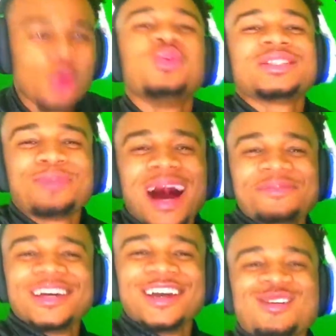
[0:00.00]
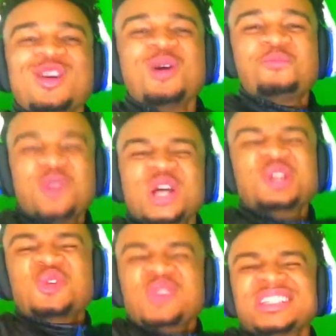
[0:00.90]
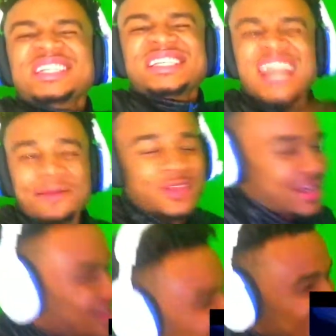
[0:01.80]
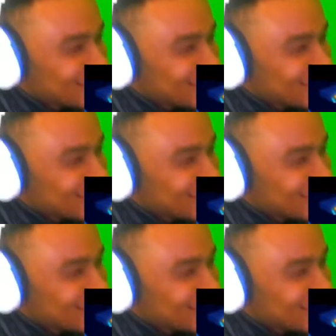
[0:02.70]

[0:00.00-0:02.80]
What's poppin'? Brand new with this hop there